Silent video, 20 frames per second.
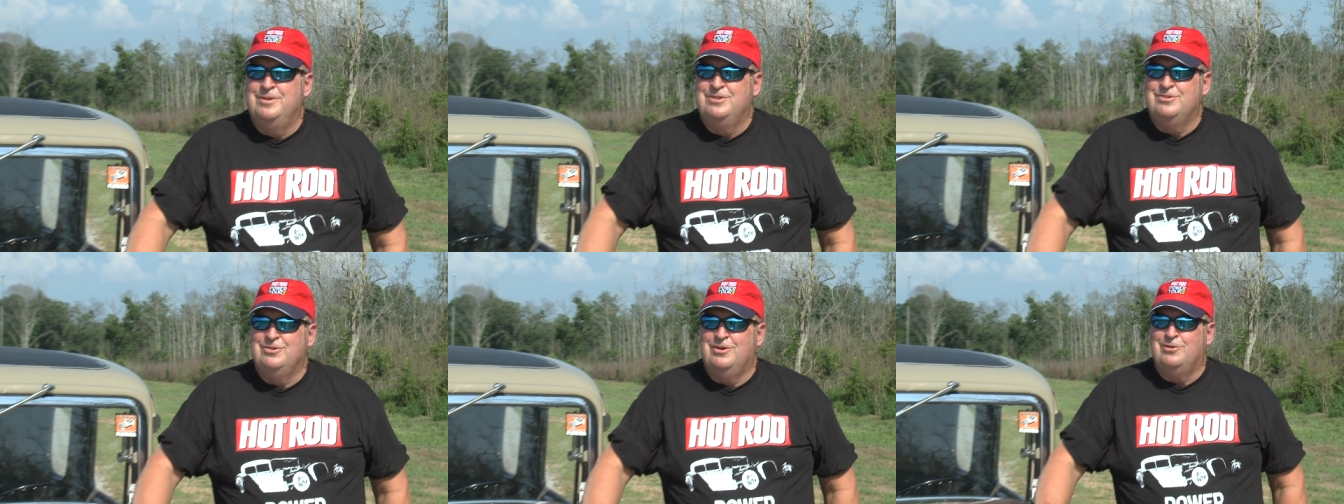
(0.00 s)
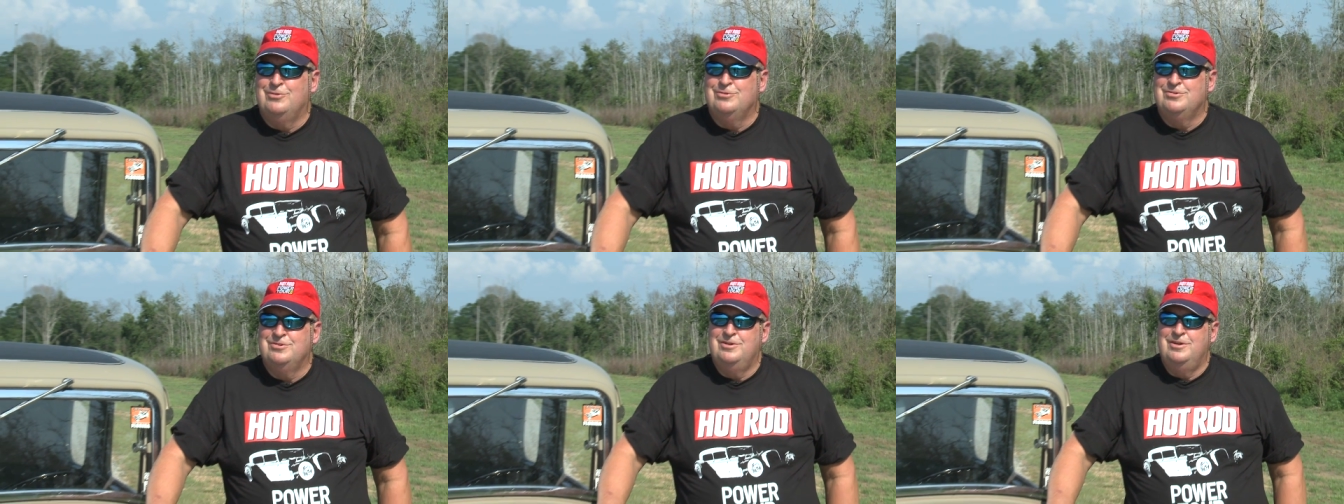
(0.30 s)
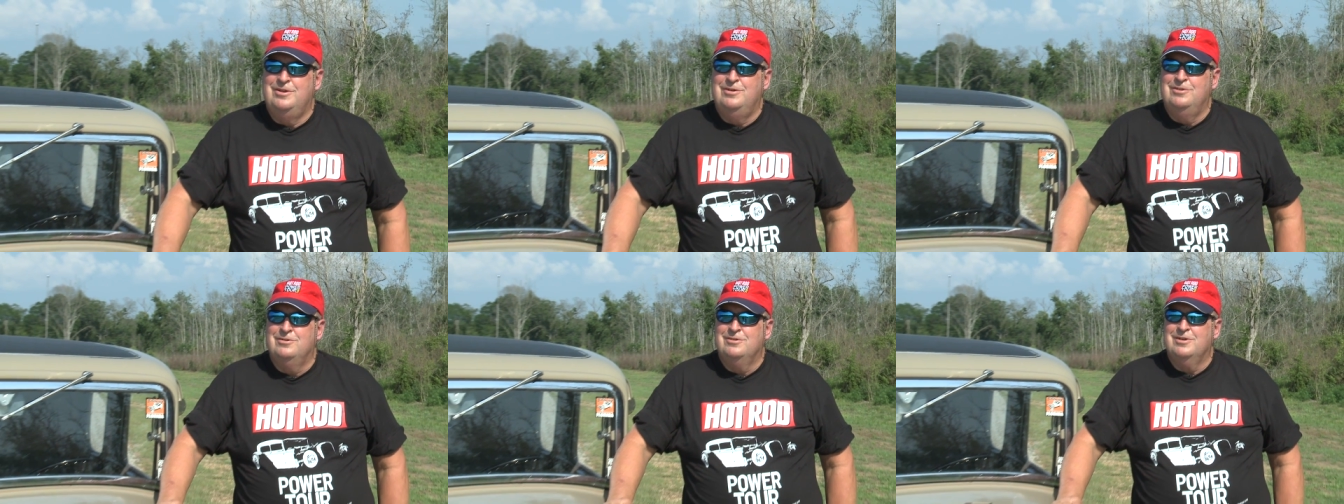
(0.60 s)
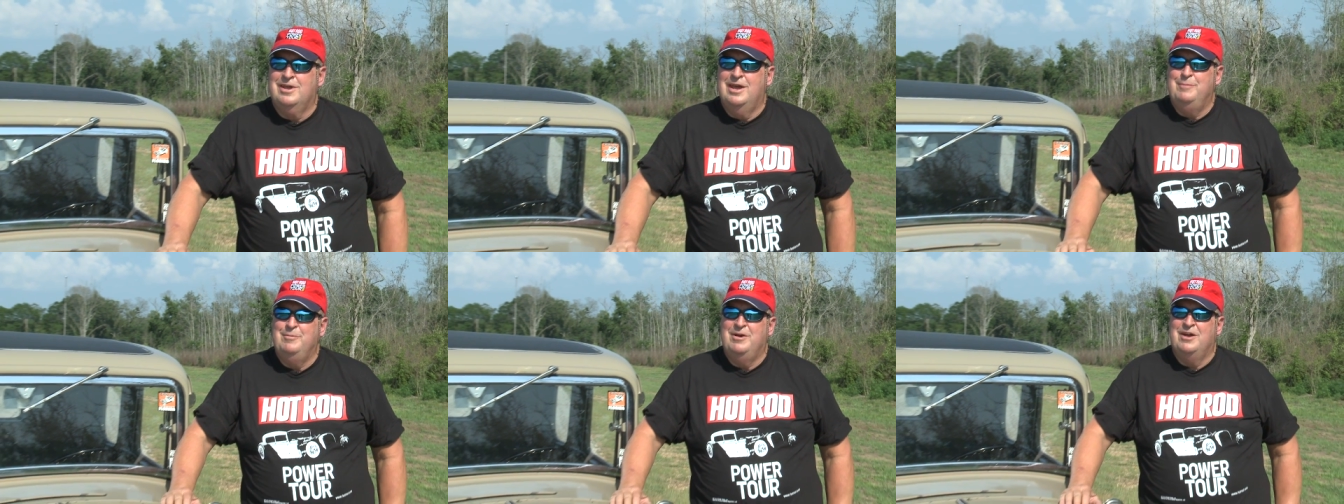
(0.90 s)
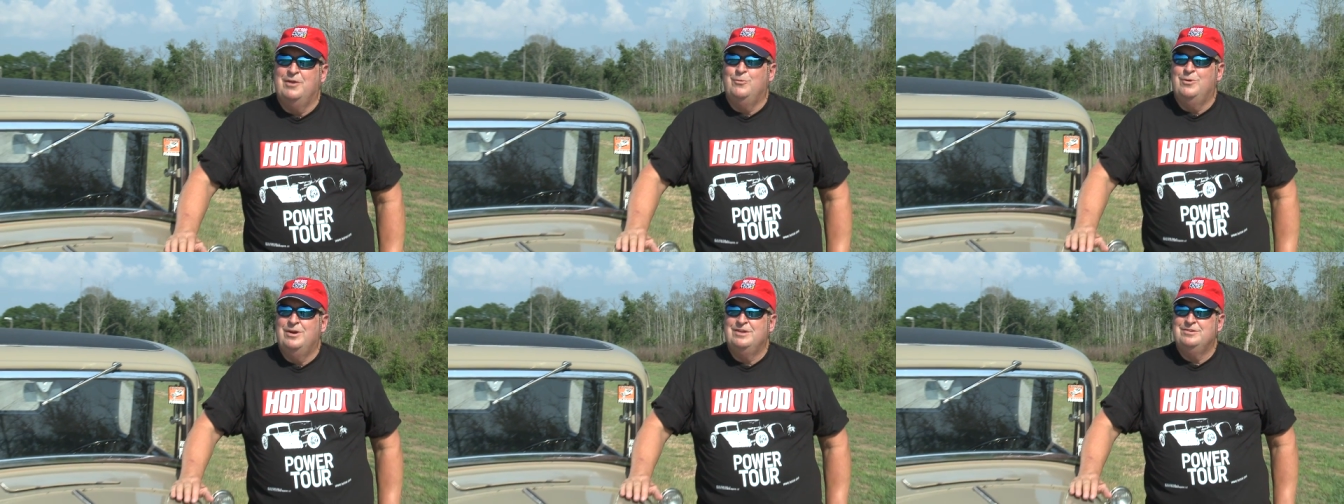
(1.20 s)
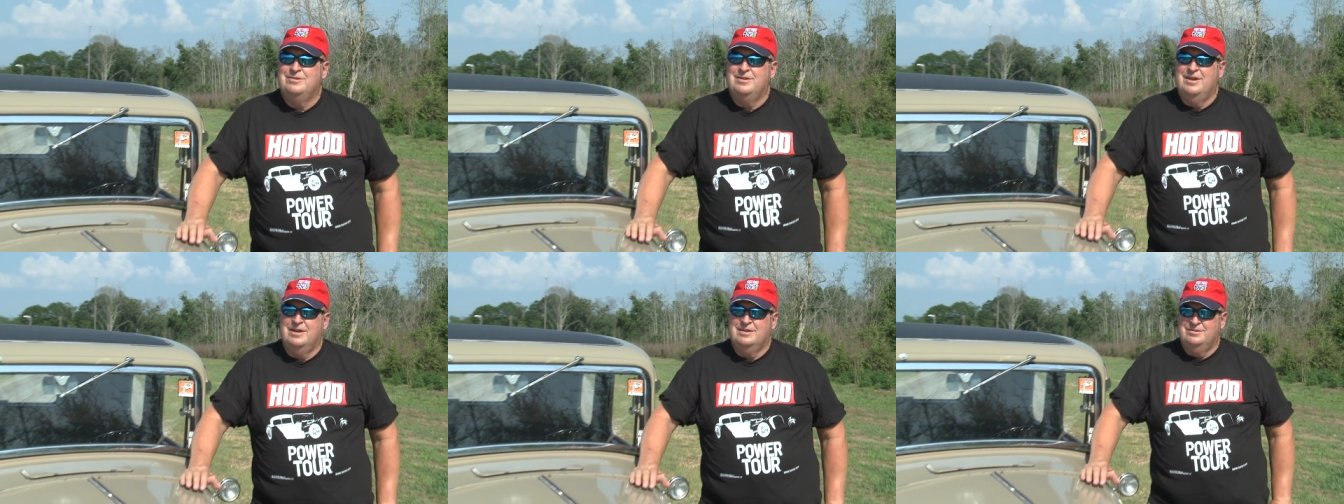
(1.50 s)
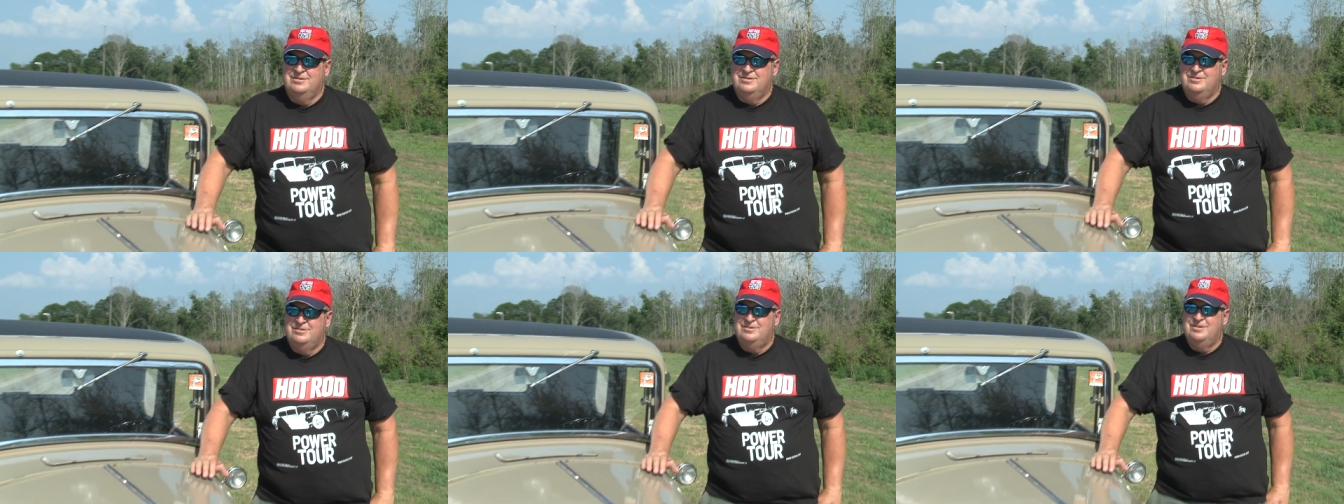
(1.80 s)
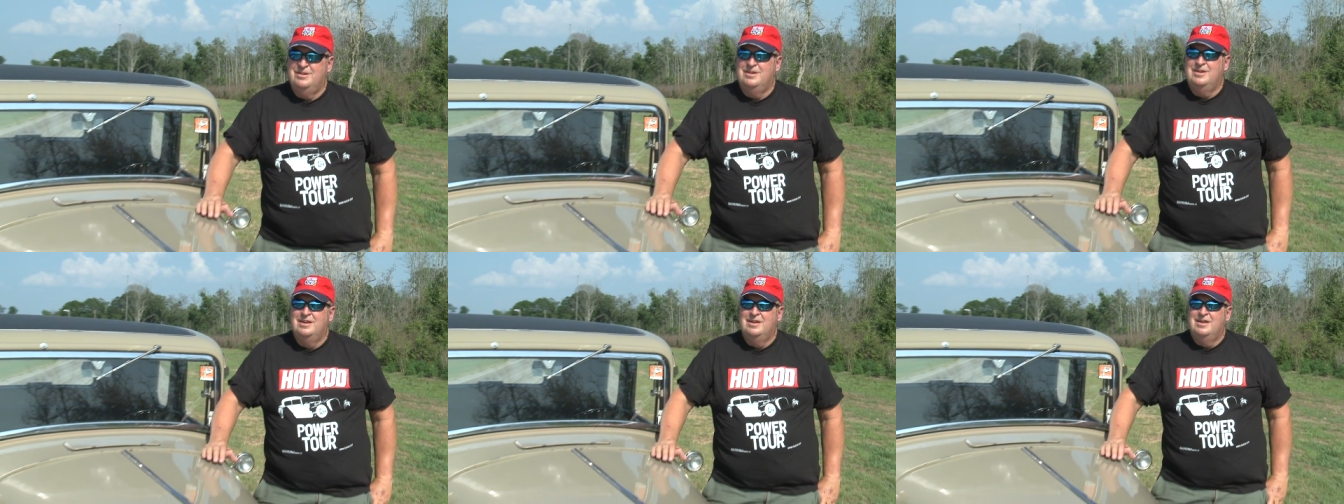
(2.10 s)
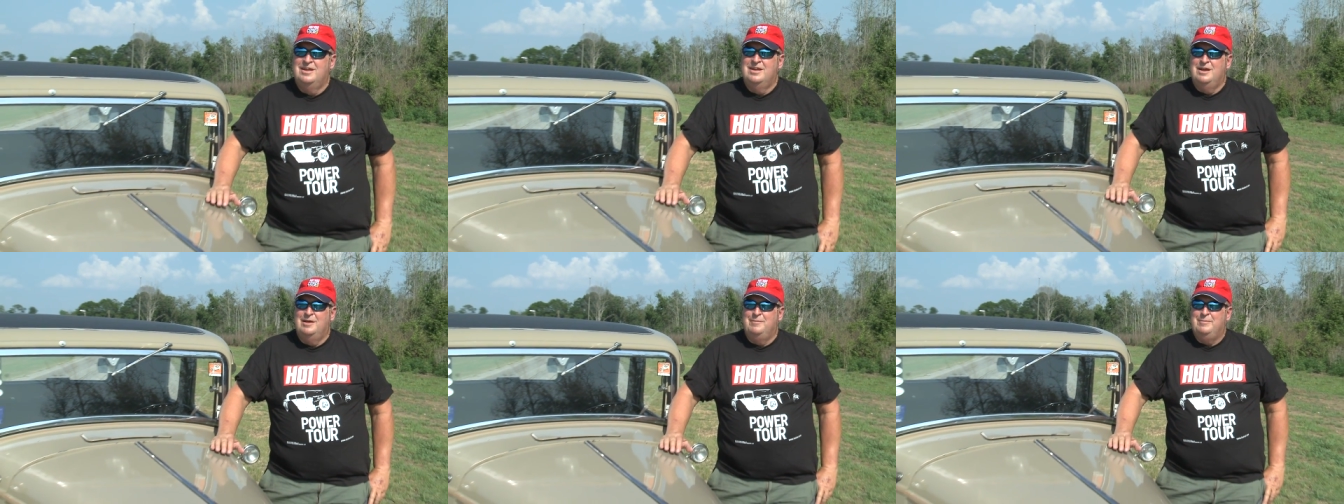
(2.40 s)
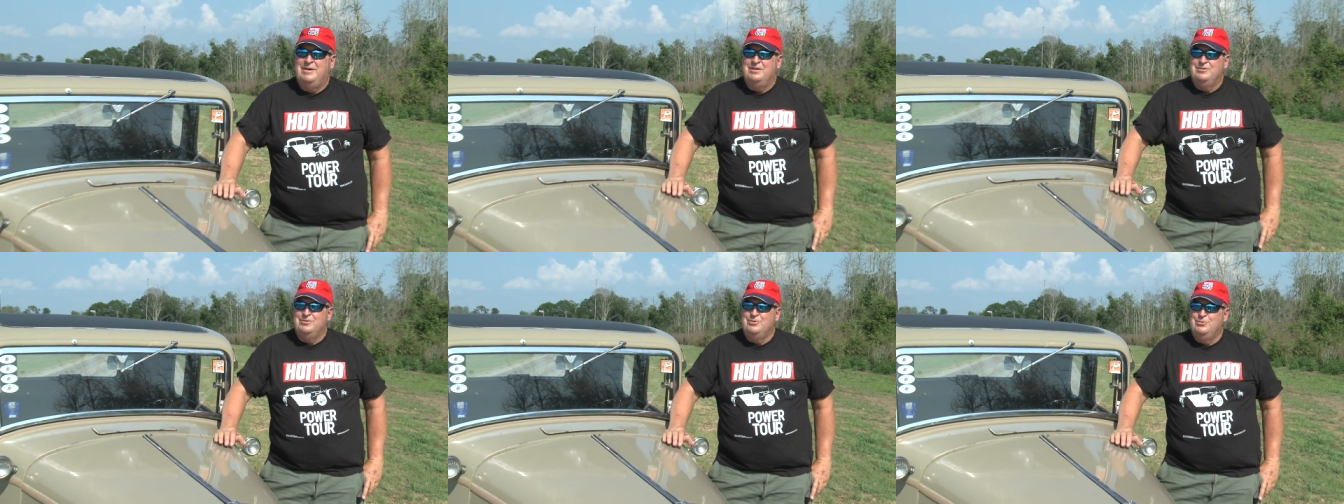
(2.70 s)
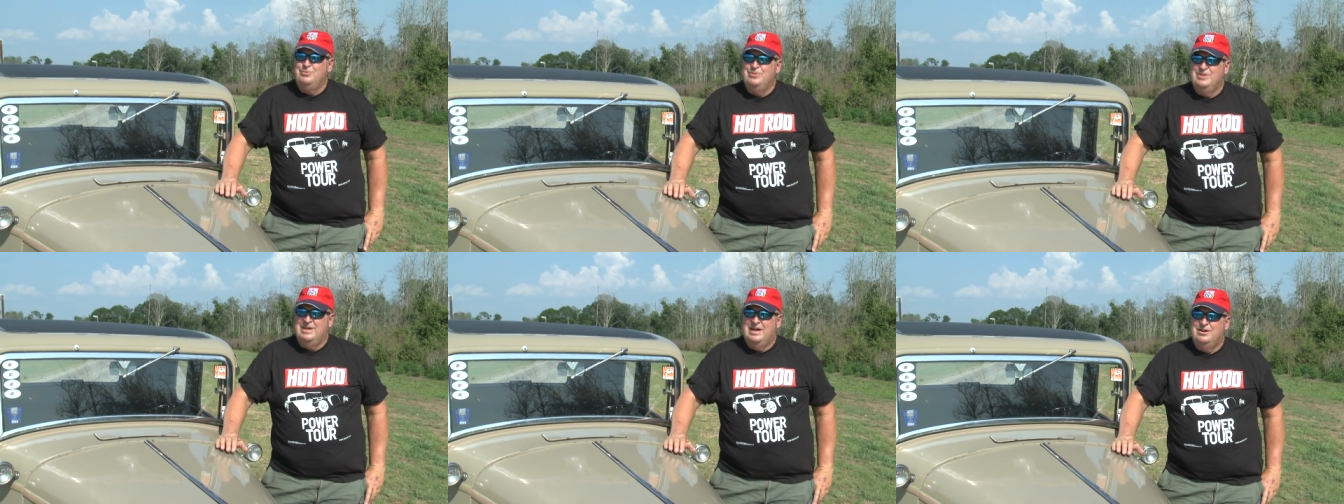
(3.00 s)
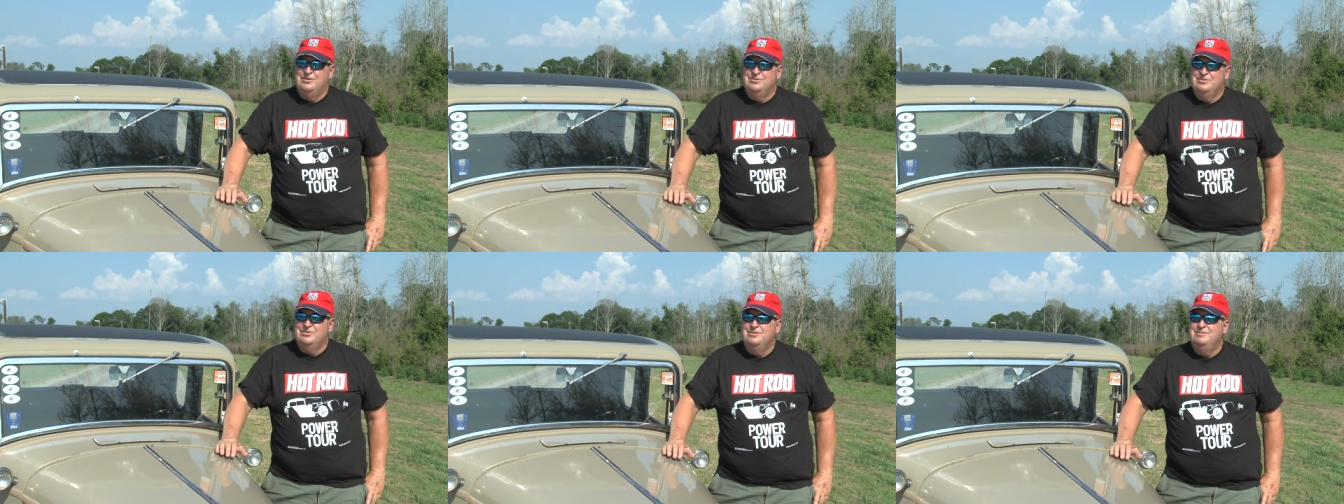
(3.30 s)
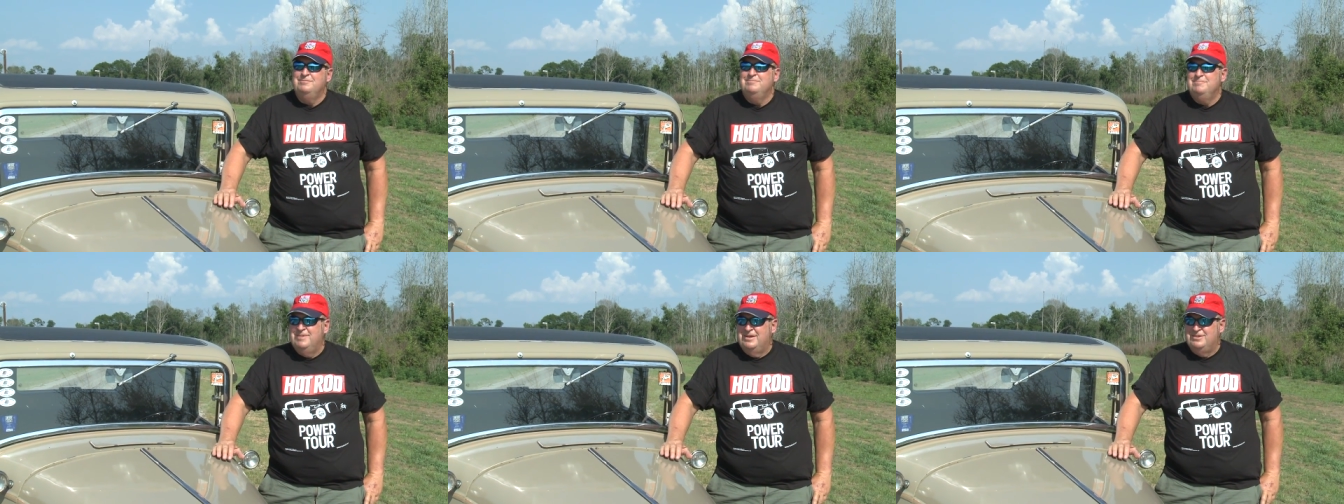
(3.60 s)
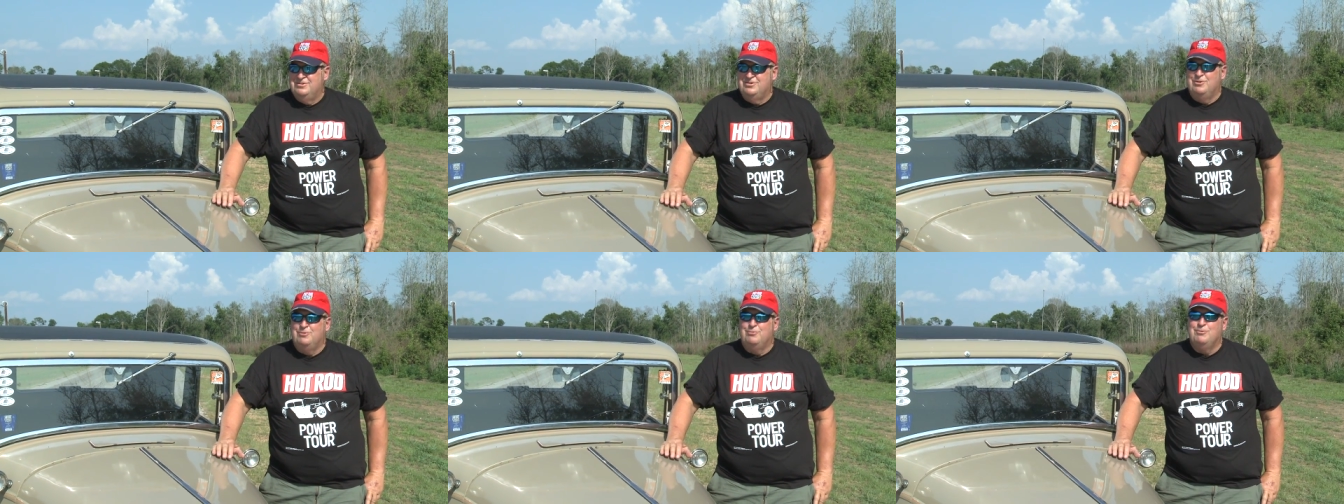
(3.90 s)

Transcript: It's all steel, came out of West Texas about 2000 as an